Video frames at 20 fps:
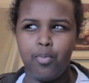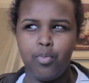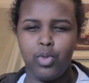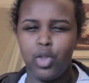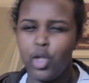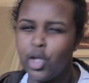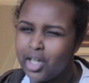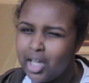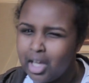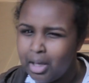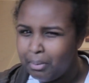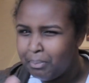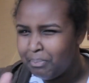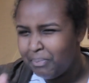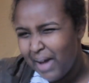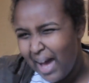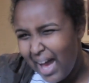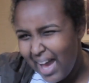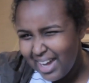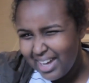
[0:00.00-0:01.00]
looking
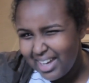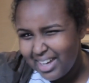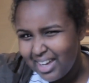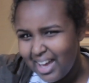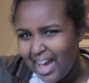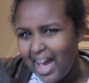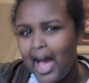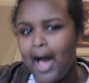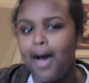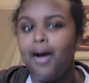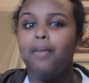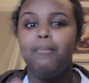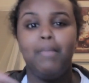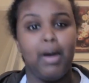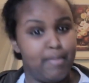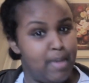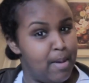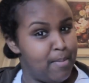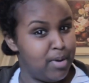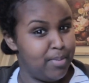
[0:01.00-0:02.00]
back at
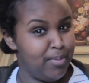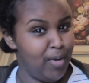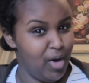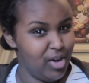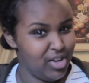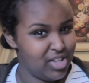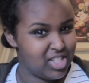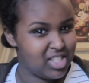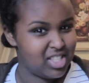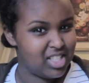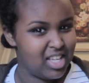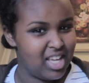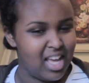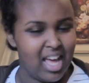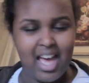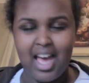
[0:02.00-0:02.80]
my memory box.